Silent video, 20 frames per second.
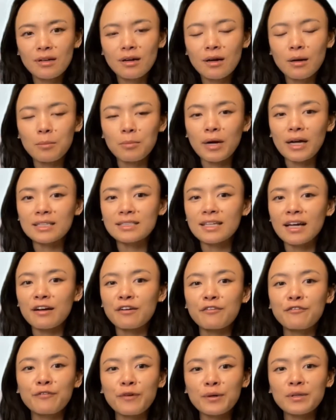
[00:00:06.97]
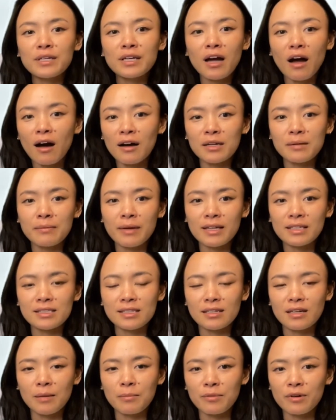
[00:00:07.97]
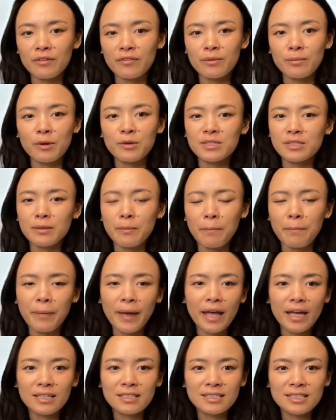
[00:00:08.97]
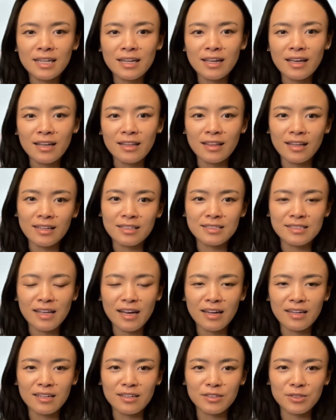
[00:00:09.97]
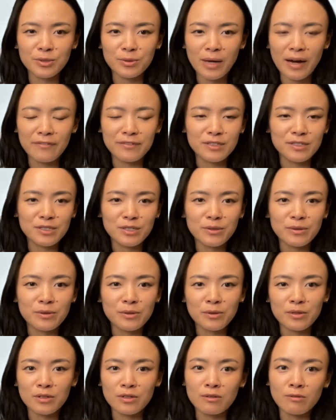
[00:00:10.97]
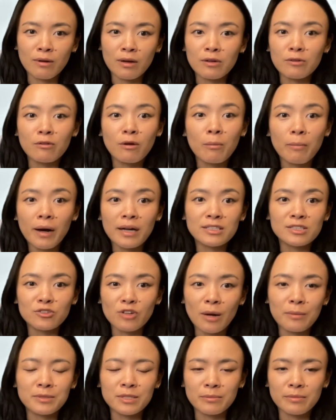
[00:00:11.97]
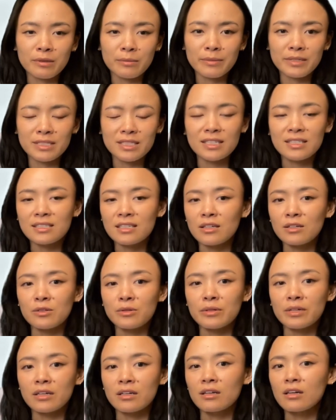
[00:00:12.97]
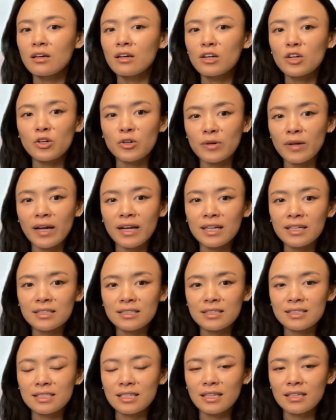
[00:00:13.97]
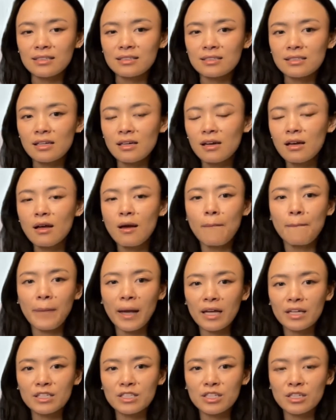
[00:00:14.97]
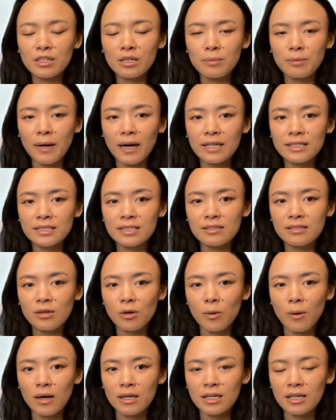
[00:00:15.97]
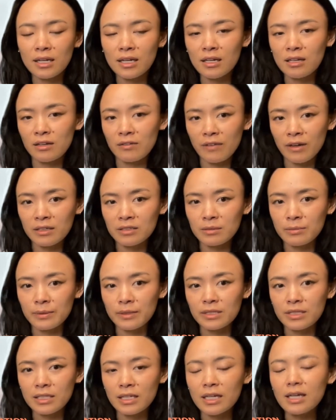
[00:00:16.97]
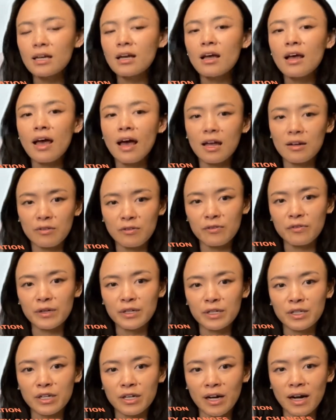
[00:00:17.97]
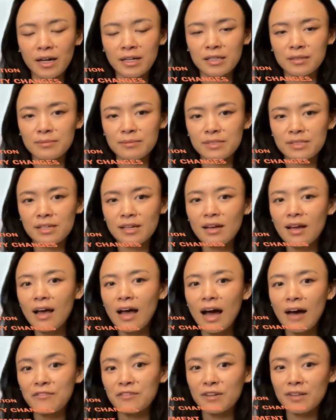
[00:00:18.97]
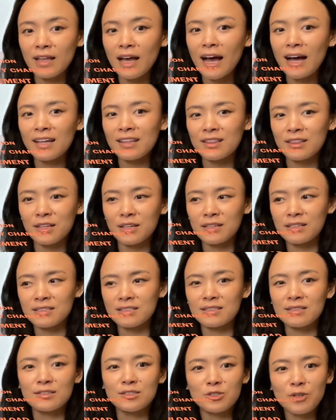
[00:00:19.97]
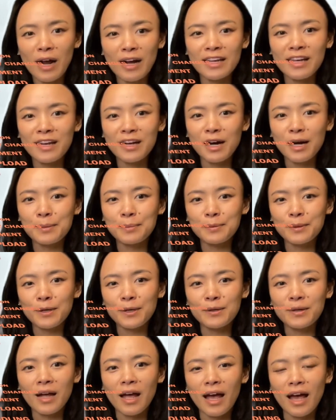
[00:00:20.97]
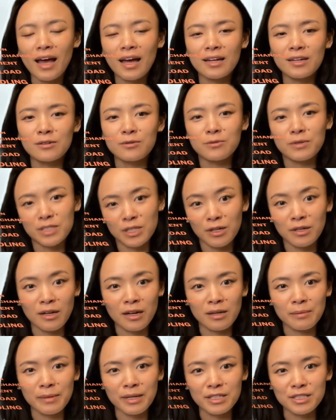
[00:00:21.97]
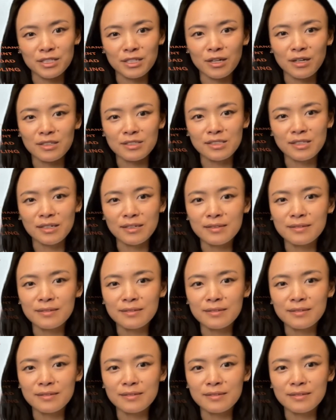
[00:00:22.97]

Priceyak fully automates a number of the most painstaking things that you have to do in order to run a robust dropshipping business, including creating listings, managing your prices and quantity and availability, and fulfilling your items. After that, there's tracking upload and return automation also.